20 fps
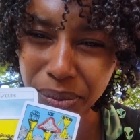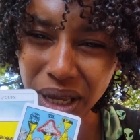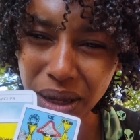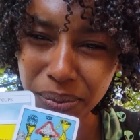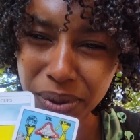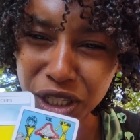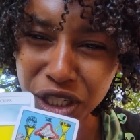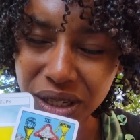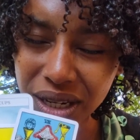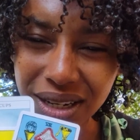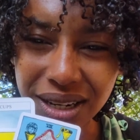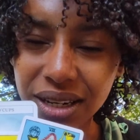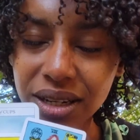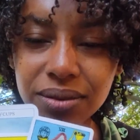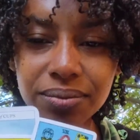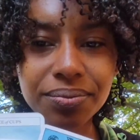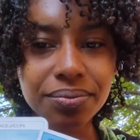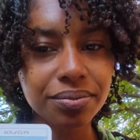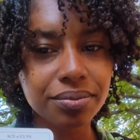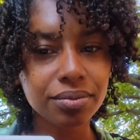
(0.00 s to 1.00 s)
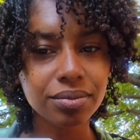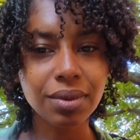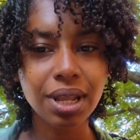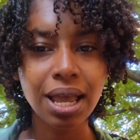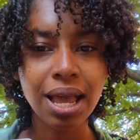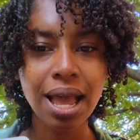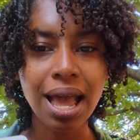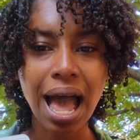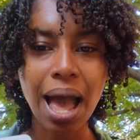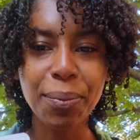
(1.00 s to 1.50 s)
Maybe she...
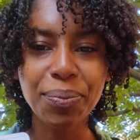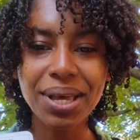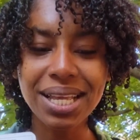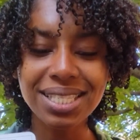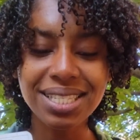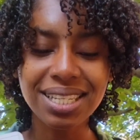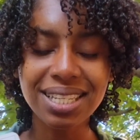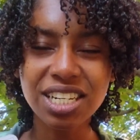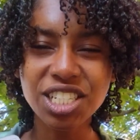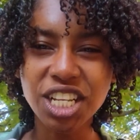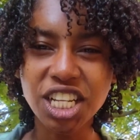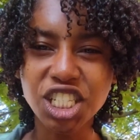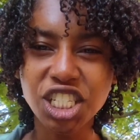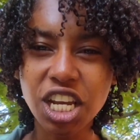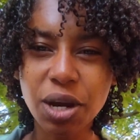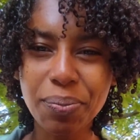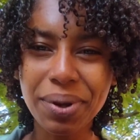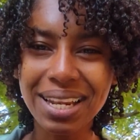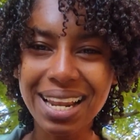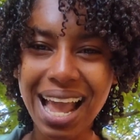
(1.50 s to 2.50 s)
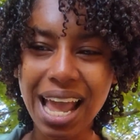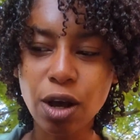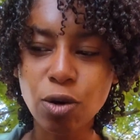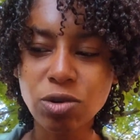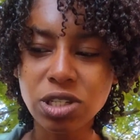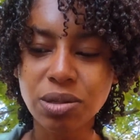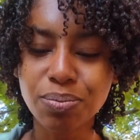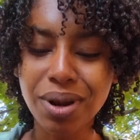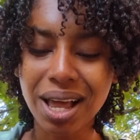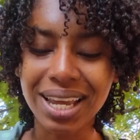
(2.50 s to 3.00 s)
I'm getting there's a Gemini
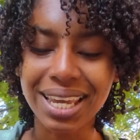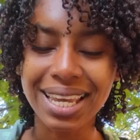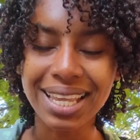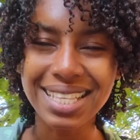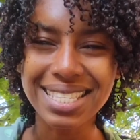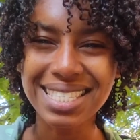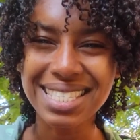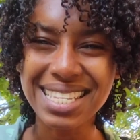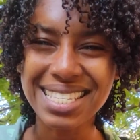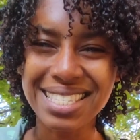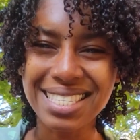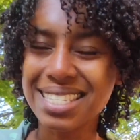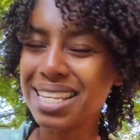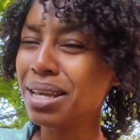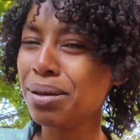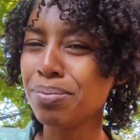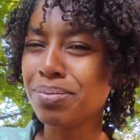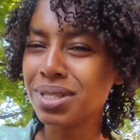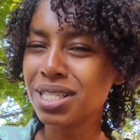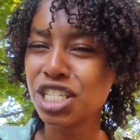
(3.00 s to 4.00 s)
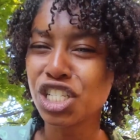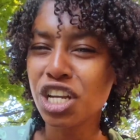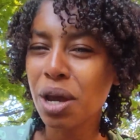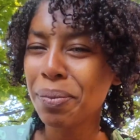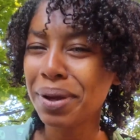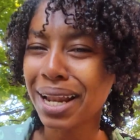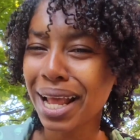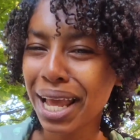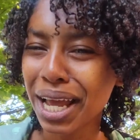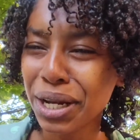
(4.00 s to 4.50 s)
who's blocking systems. The
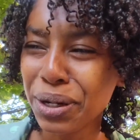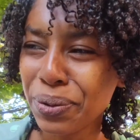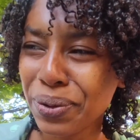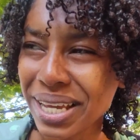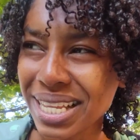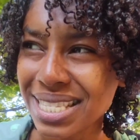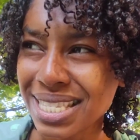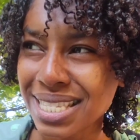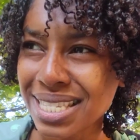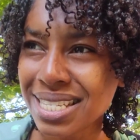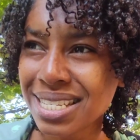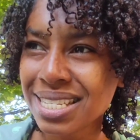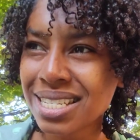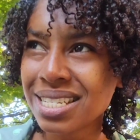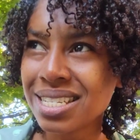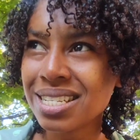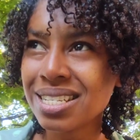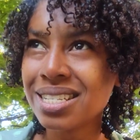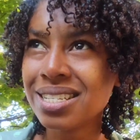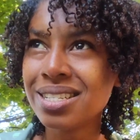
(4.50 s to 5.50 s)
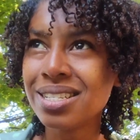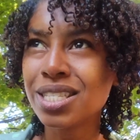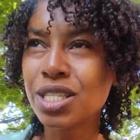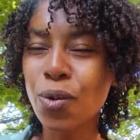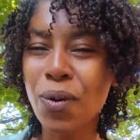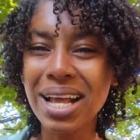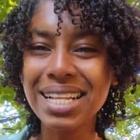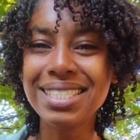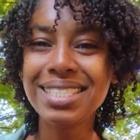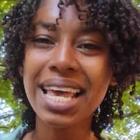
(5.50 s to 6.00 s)
Gemini I do it.
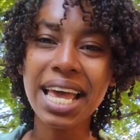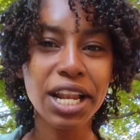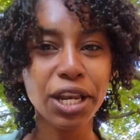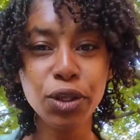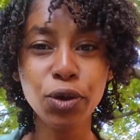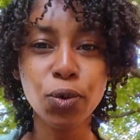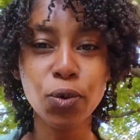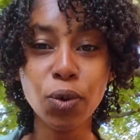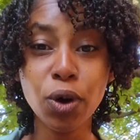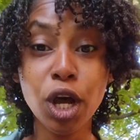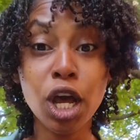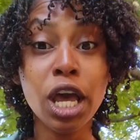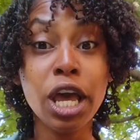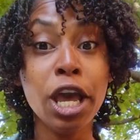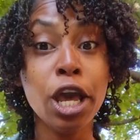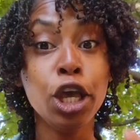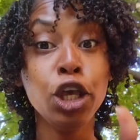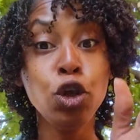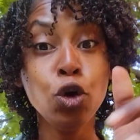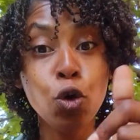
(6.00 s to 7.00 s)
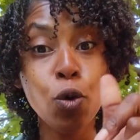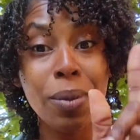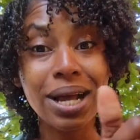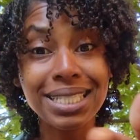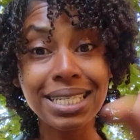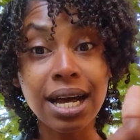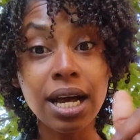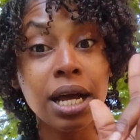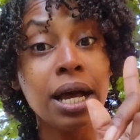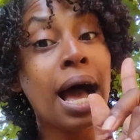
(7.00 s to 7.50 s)
So I tell you, you
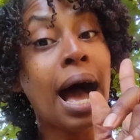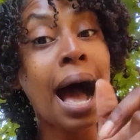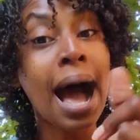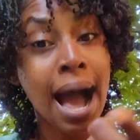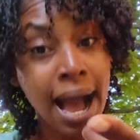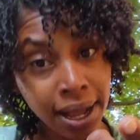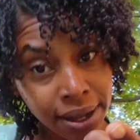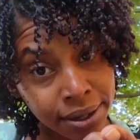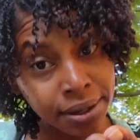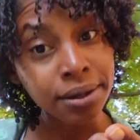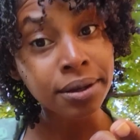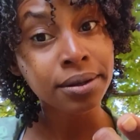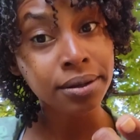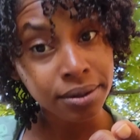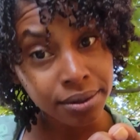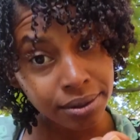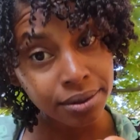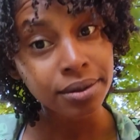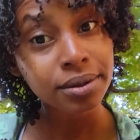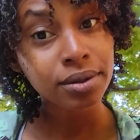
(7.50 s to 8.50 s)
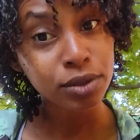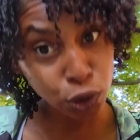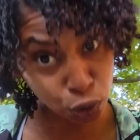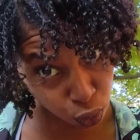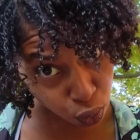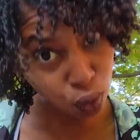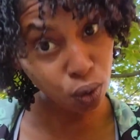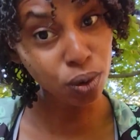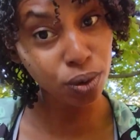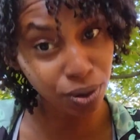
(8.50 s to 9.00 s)
better hack
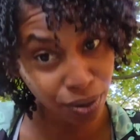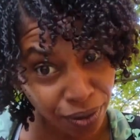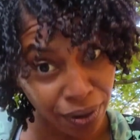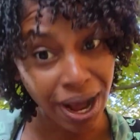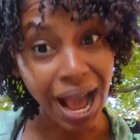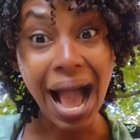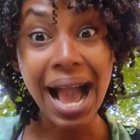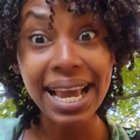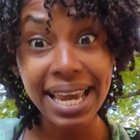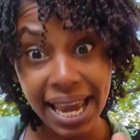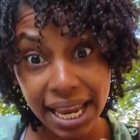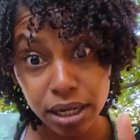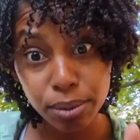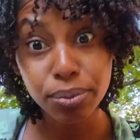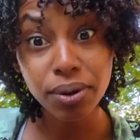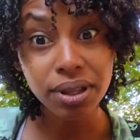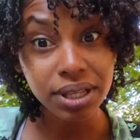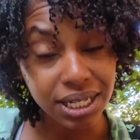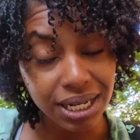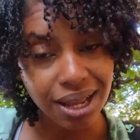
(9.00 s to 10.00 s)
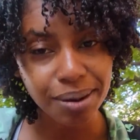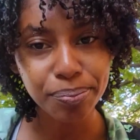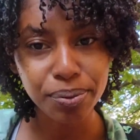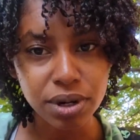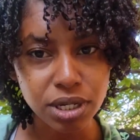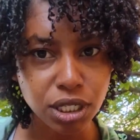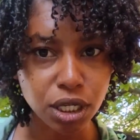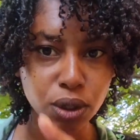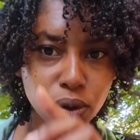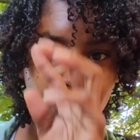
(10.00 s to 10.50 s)
to, and get the blood clot
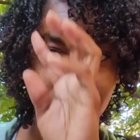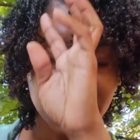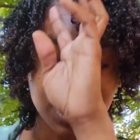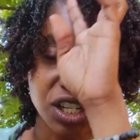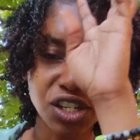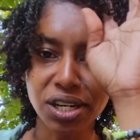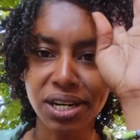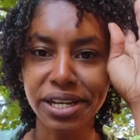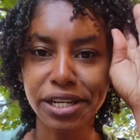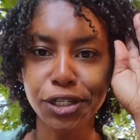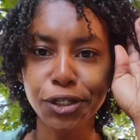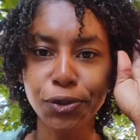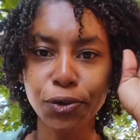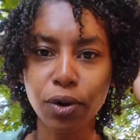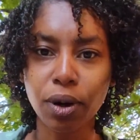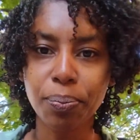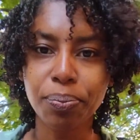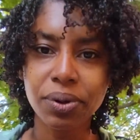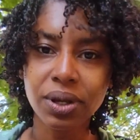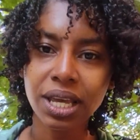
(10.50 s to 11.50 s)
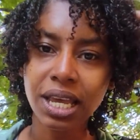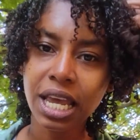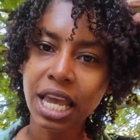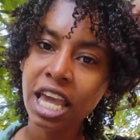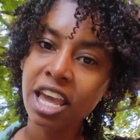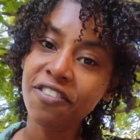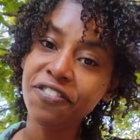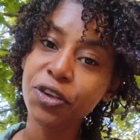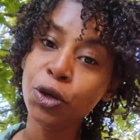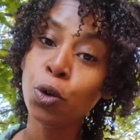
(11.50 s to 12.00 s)
person location and show up.
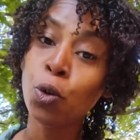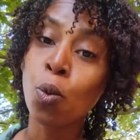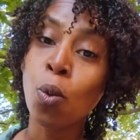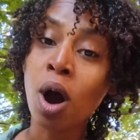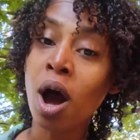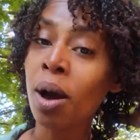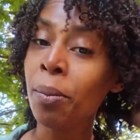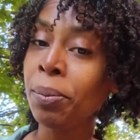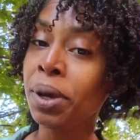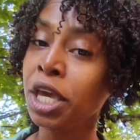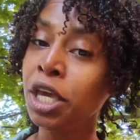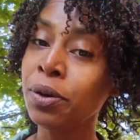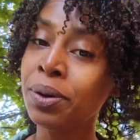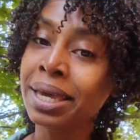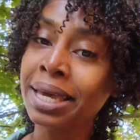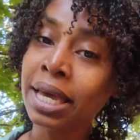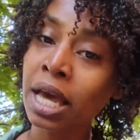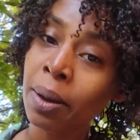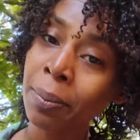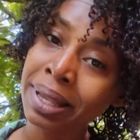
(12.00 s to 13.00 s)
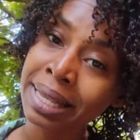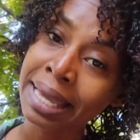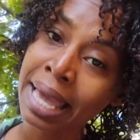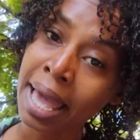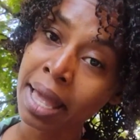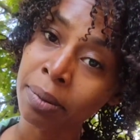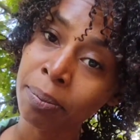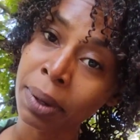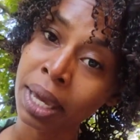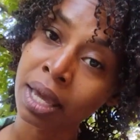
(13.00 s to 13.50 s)
If you want me, you can come and
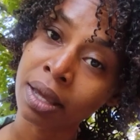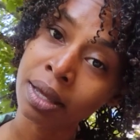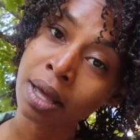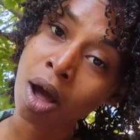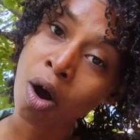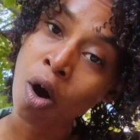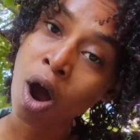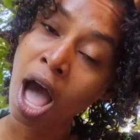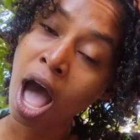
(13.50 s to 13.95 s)
get me.